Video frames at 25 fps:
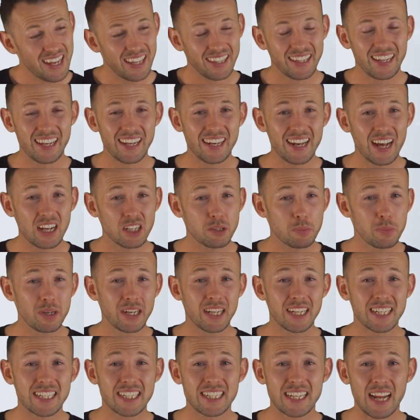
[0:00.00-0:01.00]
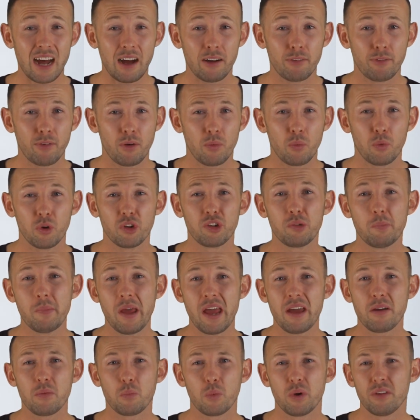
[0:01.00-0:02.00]
The announcement itself was
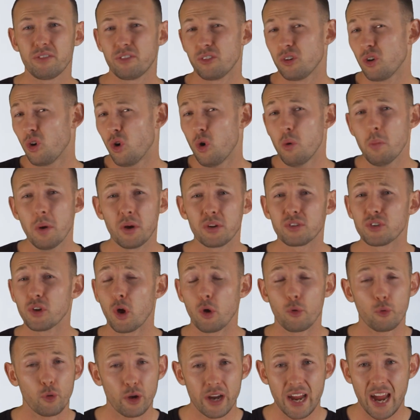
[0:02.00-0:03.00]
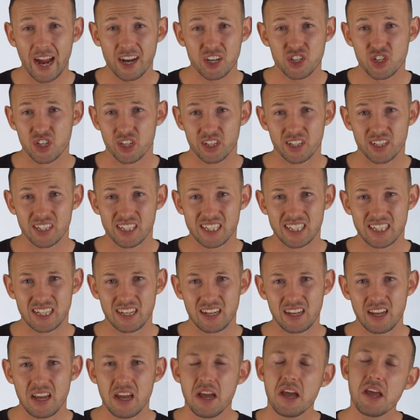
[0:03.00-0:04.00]
met with almost no reactions.
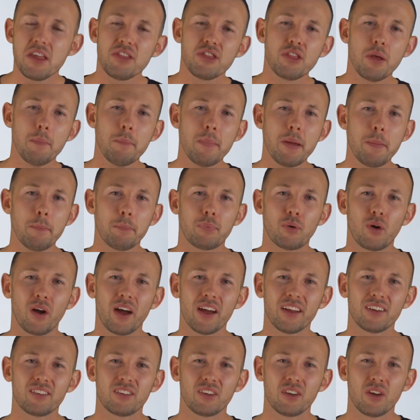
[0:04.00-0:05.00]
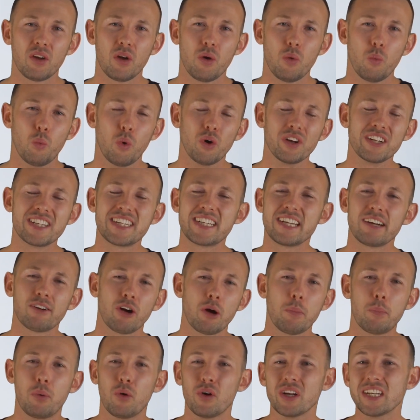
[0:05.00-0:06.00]
The mint price was
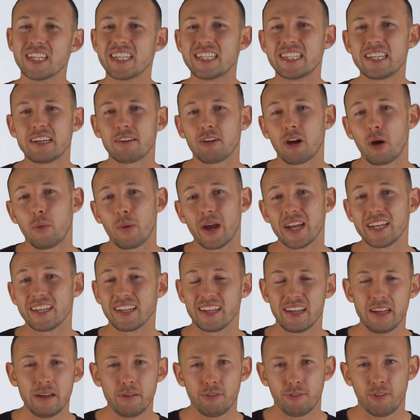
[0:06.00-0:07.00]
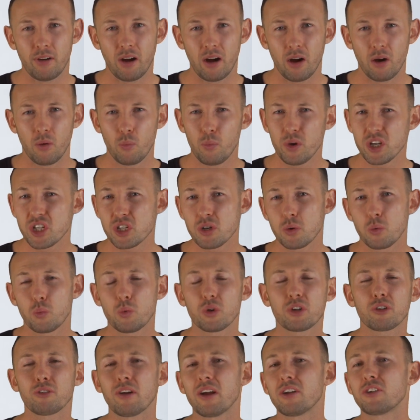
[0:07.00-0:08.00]
0.08 Ether, which
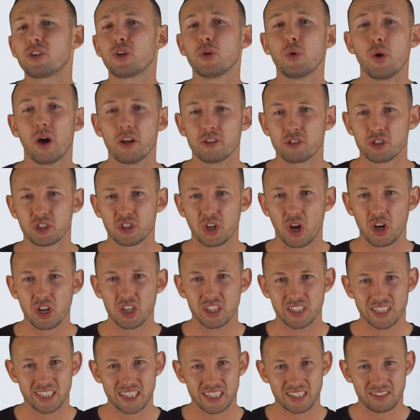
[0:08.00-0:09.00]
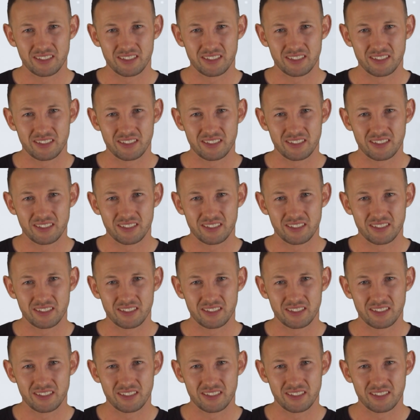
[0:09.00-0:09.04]
was around $200.